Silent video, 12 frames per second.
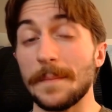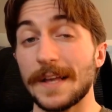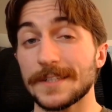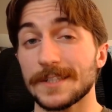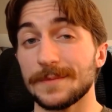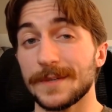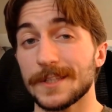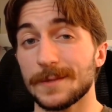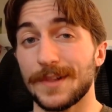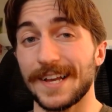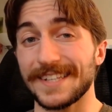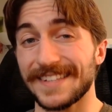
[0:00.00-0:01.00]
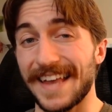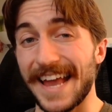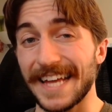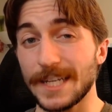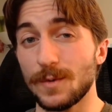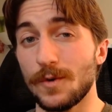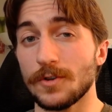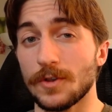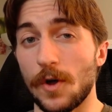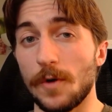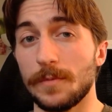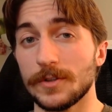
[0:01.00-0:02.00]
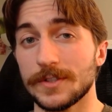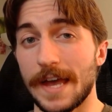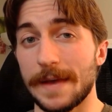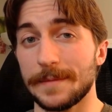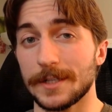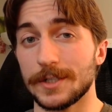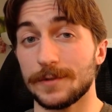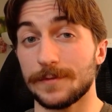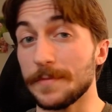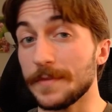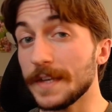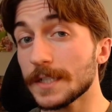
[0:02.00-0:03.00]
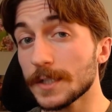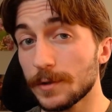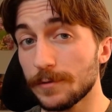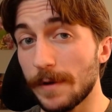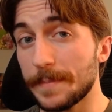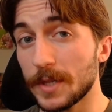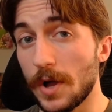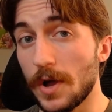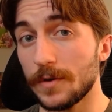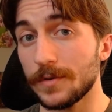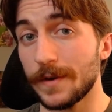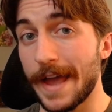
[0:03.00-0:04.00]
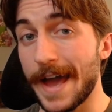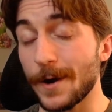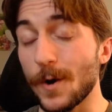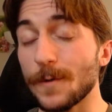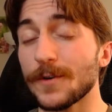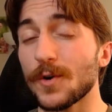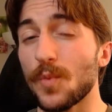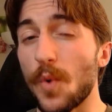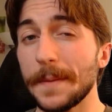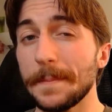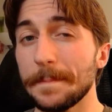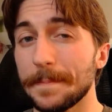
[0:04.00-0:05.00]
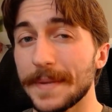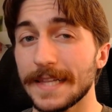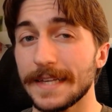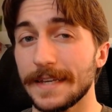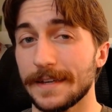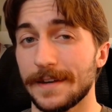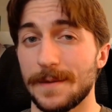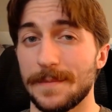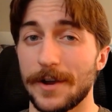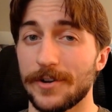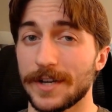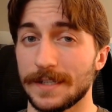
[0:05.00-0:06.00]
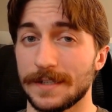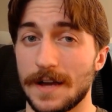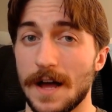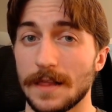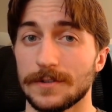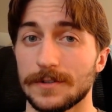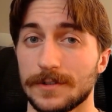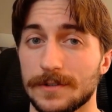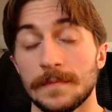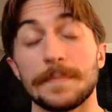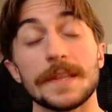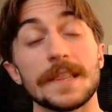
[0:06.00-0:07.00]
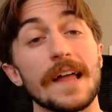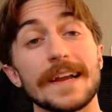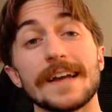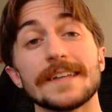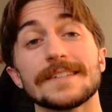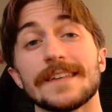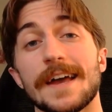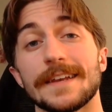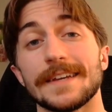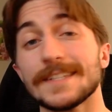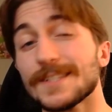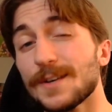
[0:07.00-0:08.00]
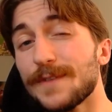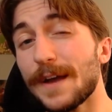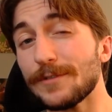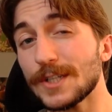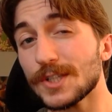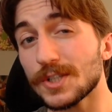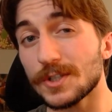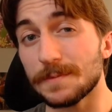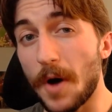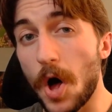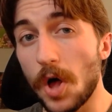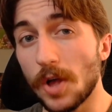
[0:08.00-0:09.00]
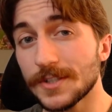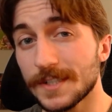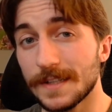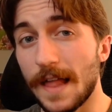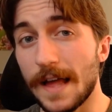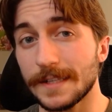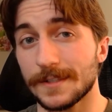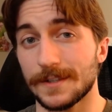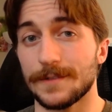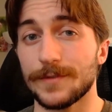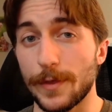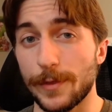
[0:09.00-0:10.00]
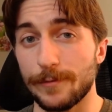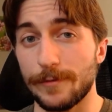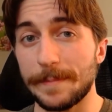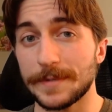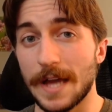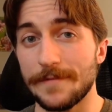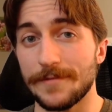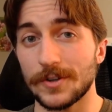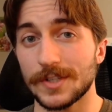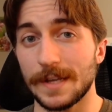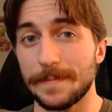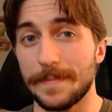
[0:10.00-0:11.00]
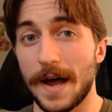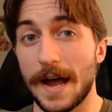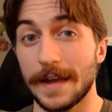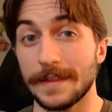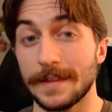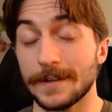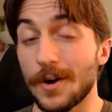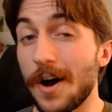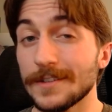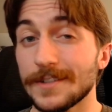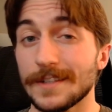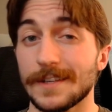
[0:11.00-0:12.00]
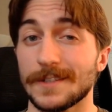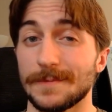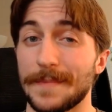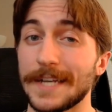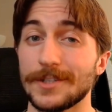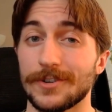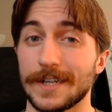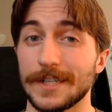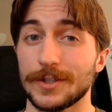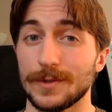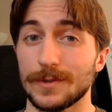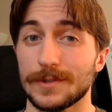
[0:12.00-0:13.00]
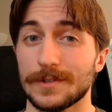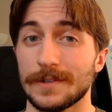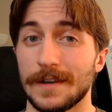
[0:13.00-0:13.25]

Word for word: estimates place annual global damage from this thrip alone at over 1 billion American dollars. But like I said, it's a very small slice of the thrip diversity pie that causes us major issues.